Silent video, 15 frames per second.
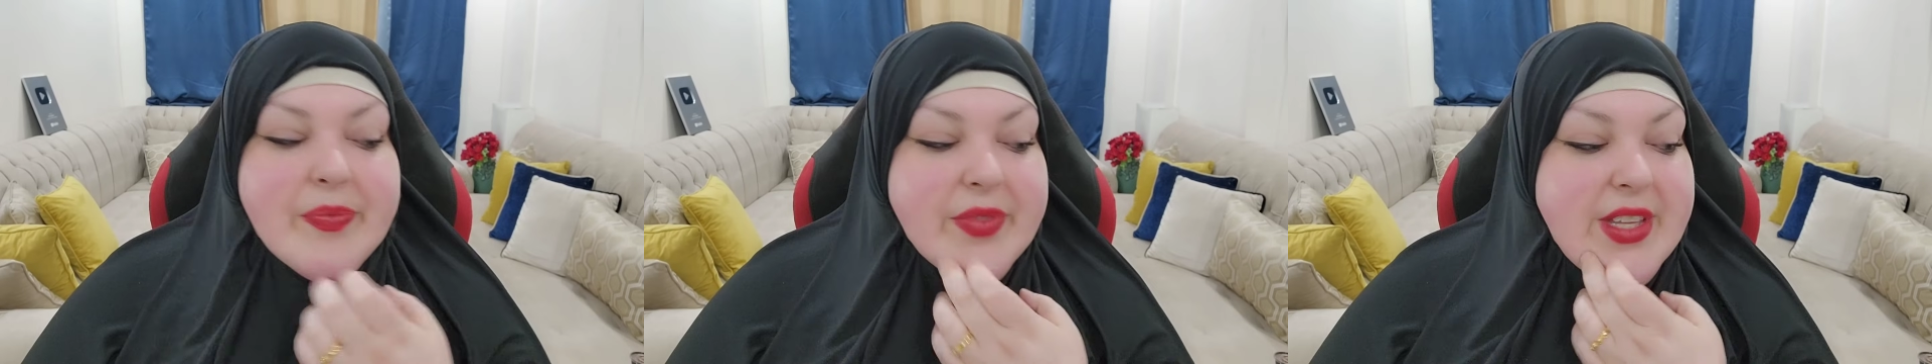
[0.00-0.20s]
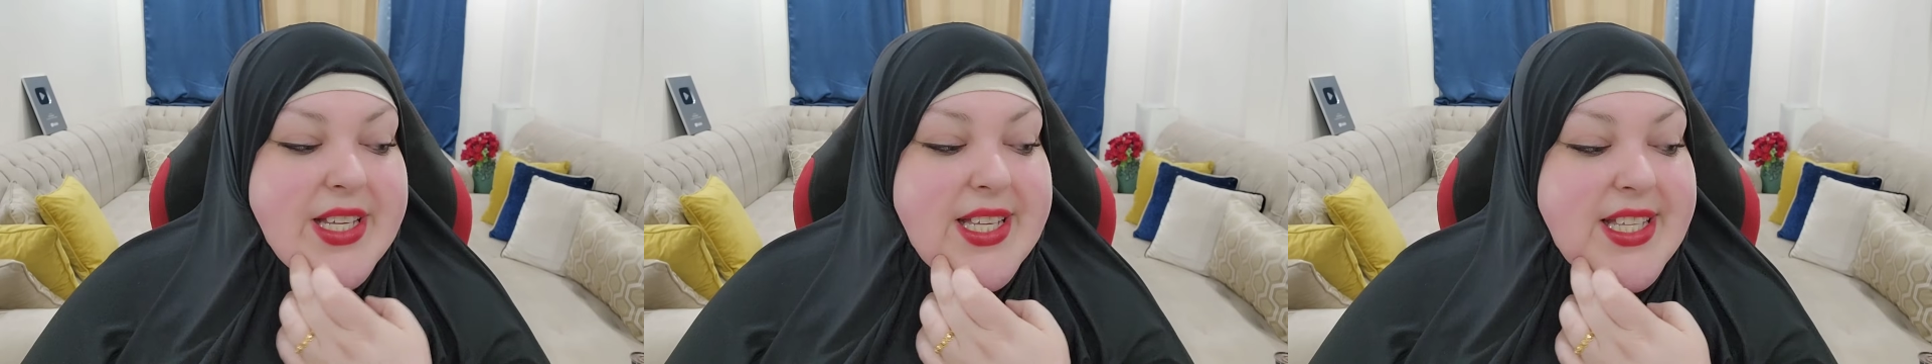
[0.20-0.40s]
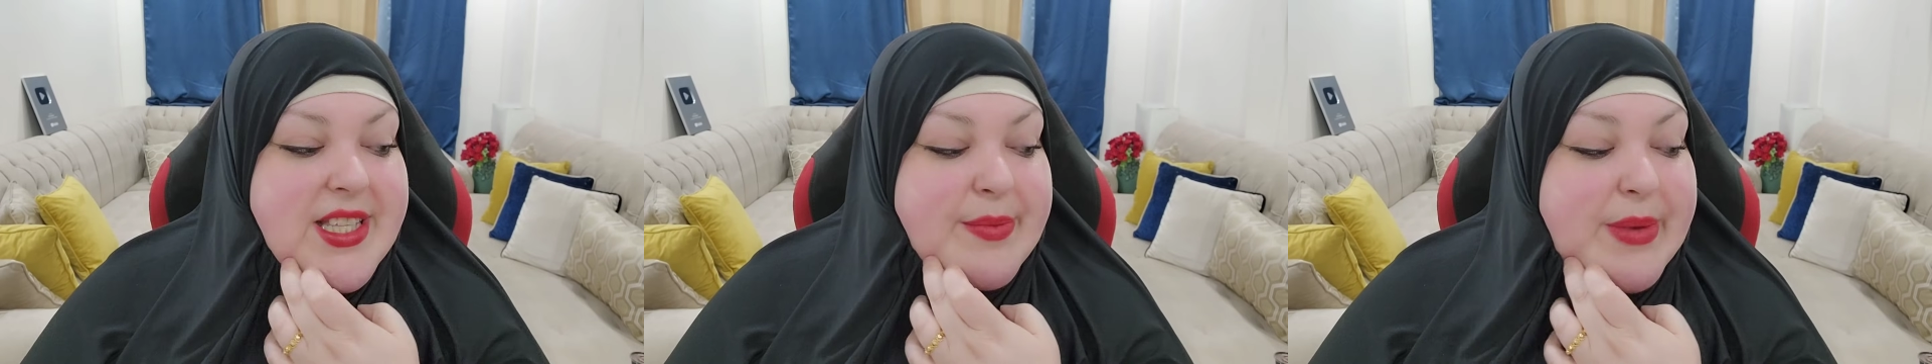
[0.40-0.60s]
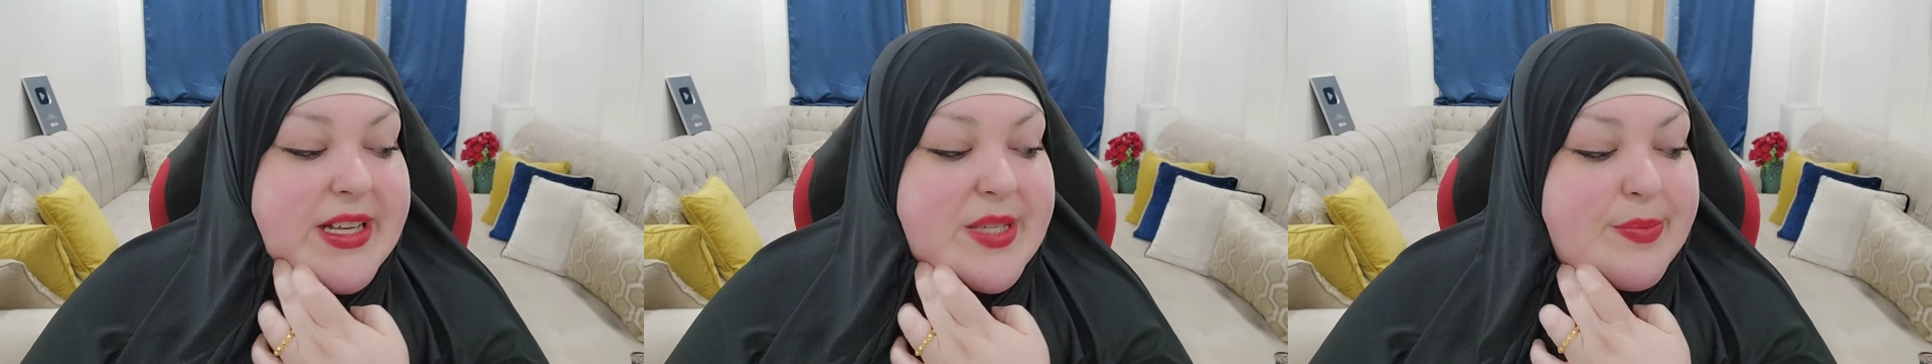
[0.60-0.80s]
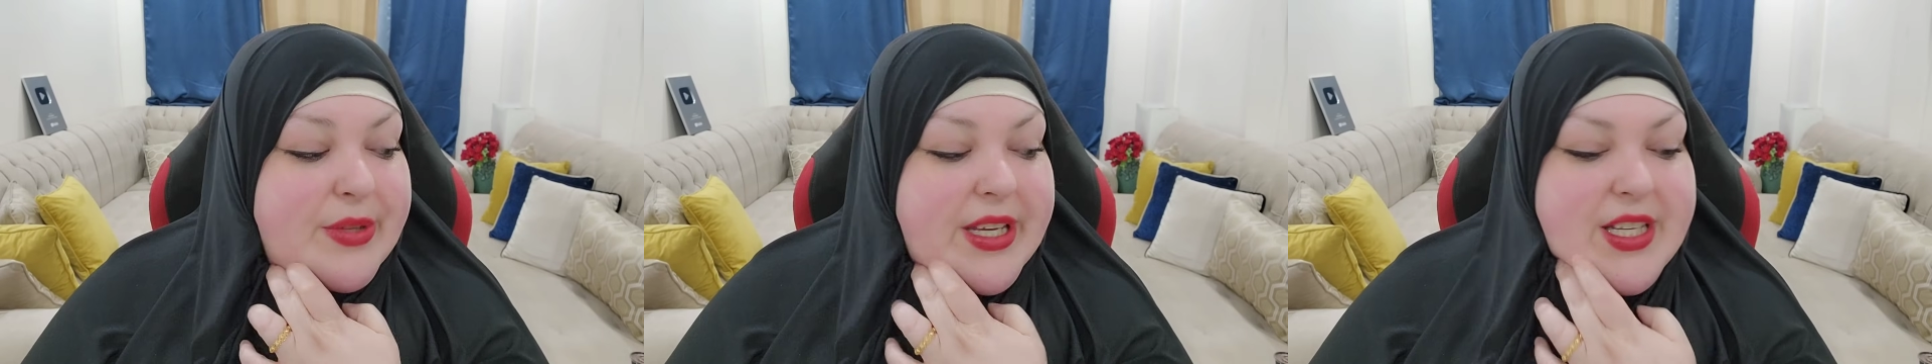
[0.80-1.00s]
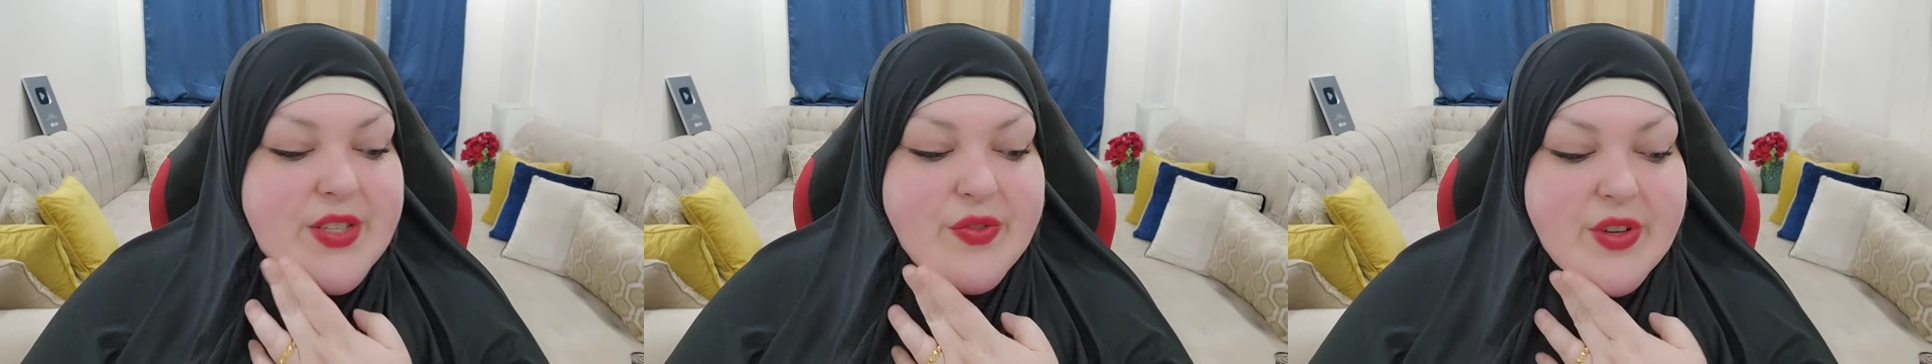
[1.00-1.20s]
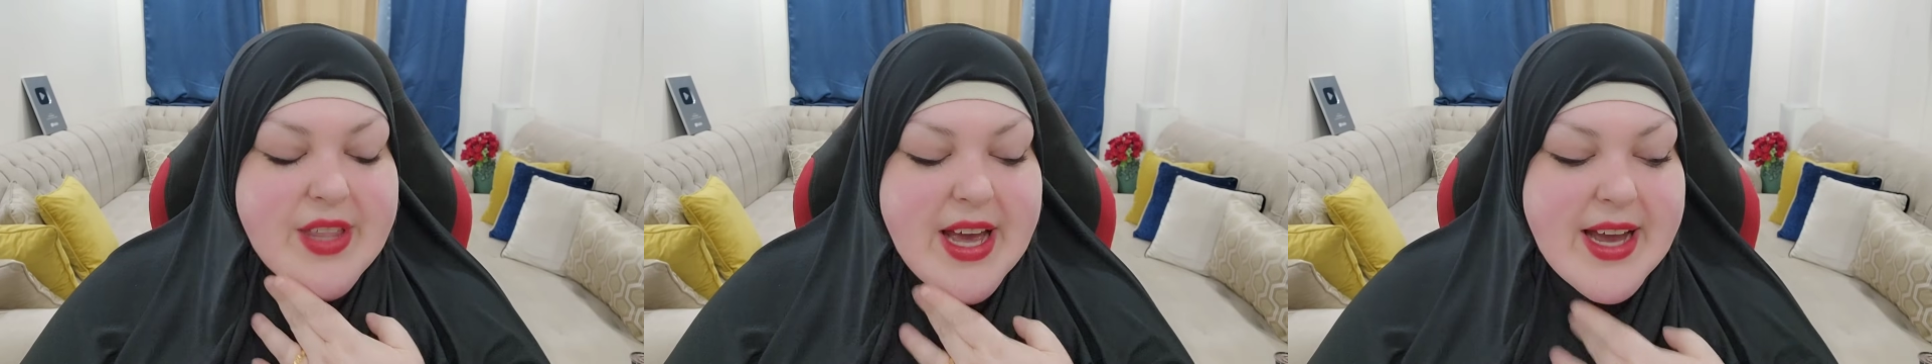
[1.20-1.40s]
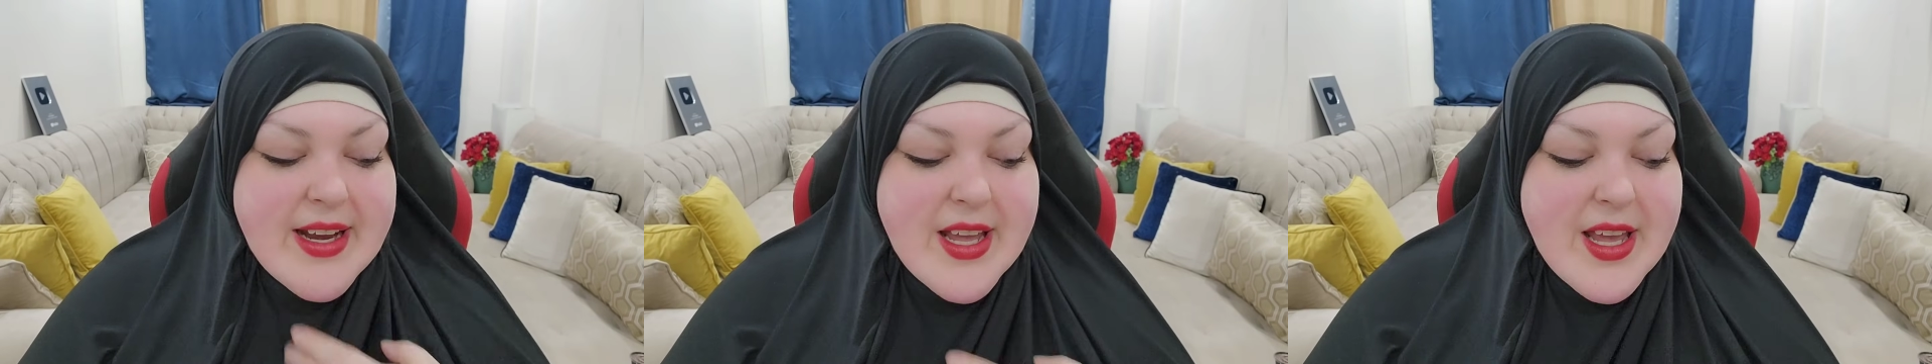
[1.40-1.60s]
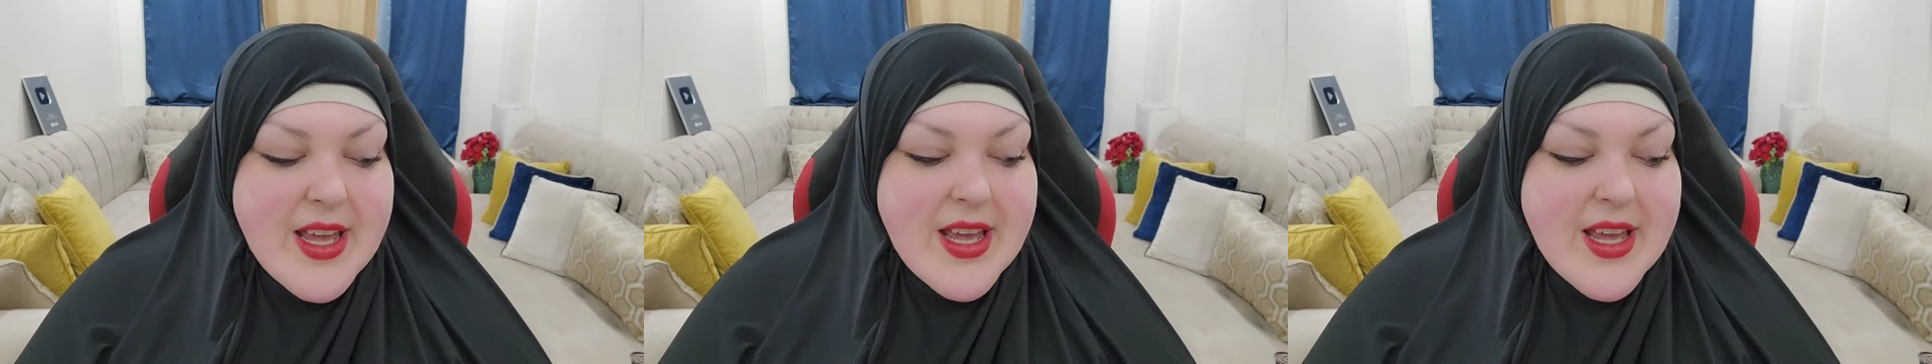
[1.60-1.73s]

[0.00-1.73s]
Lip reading: this is the best place for that.